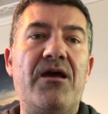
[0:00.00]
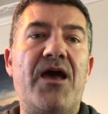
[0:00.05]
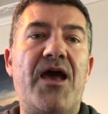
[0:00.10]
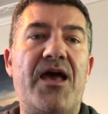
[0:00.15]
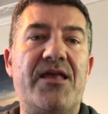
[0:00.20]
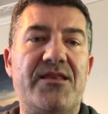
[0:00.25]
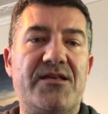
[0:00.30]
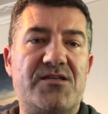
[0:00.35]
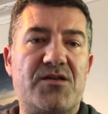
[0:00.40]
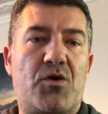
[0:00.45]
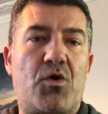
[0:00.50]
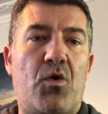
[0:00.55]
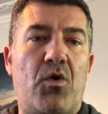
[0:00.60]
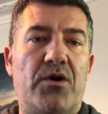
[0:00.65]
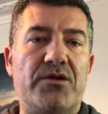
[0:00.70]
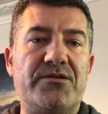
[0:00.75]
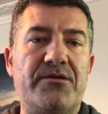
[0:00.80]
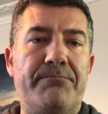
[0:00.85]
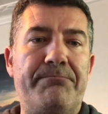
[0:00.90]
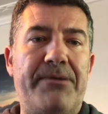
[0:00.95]
And there's a
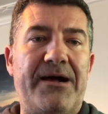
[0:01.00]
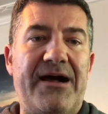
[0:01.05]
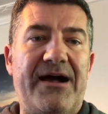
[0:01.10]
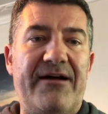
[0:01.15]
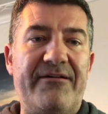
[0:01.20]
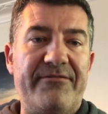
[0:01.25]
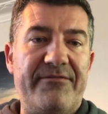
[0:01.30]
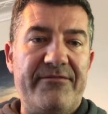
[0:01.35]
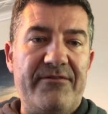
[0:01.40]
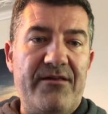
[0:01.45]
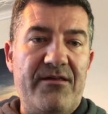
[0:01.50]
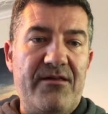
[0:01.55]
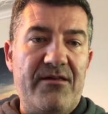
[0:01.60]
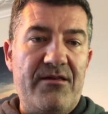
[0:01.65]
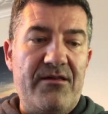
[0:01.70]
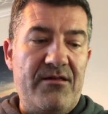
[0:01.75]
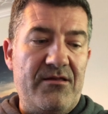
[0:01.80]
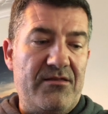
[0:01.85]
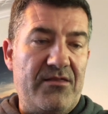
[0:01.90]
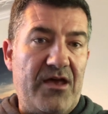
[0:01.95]
quantum path
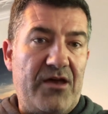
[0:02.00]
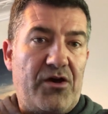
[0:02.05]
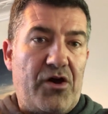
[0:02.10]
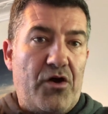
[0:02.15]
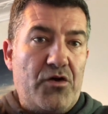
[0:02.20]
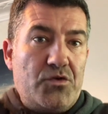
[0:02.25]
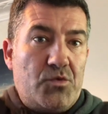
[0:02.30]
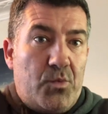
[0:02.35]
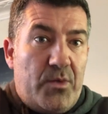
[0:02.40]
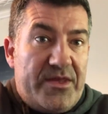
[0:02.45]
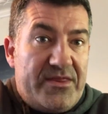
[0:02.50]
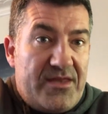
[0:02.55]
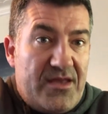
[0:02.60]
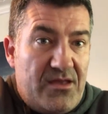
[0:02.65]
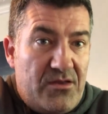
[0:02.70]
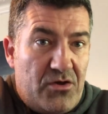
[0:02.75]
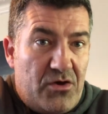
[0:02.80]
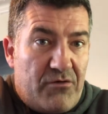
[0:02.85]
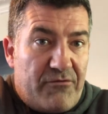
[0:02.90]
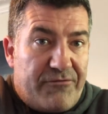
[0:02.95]
that goes
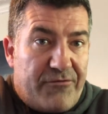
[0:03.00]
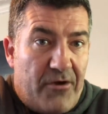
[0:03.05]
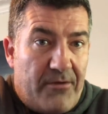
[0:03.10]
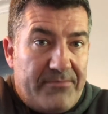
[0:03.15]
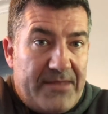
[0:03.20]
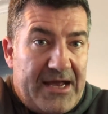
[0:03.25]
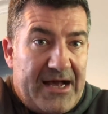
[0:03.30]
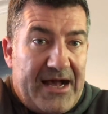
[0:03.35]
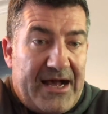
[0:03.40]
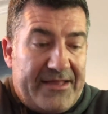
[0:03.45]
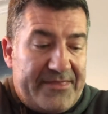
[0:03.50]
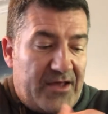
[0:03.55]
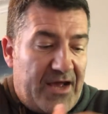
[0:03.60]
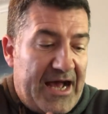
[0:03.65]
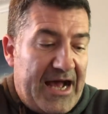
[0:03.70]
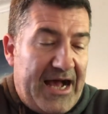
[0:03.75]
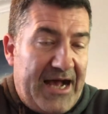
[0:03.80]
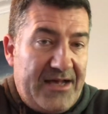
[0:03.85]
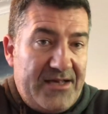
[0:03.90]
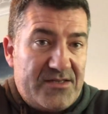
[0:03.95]
within you from the heart. The
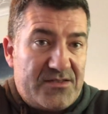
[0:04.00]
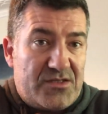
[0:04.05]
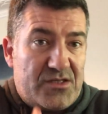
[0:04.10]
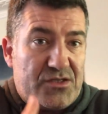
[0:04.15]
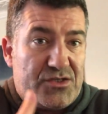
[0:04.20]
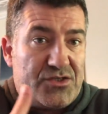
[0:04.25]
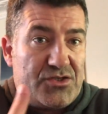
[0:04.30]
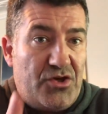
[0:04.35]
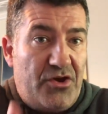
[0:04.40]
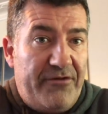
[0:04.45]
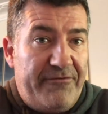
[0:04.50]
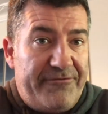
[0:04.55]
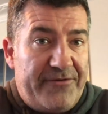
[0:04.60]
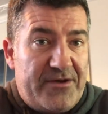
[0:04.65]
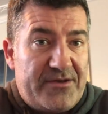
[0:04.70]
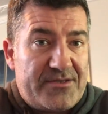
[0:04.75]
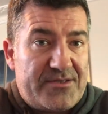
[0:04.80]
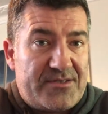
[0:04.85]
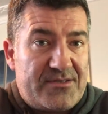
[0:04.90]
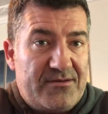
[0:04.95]
heart is the
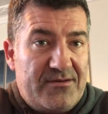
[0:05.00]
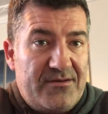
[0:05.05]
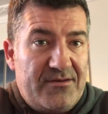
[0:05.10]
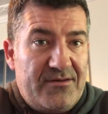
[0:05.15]
surface,